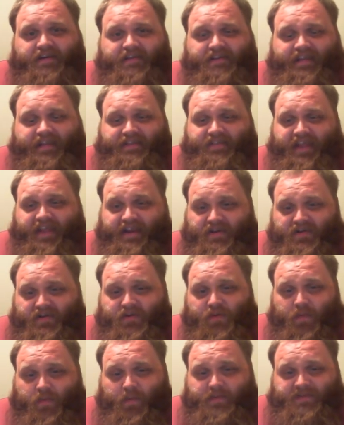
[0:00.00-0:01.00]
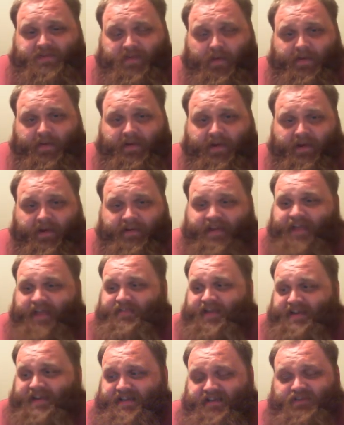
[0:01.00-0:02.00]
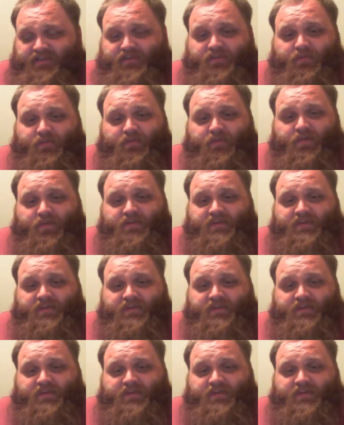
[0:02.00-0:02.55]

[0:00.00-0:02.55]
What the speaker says: They knew what was going on, and they didn't do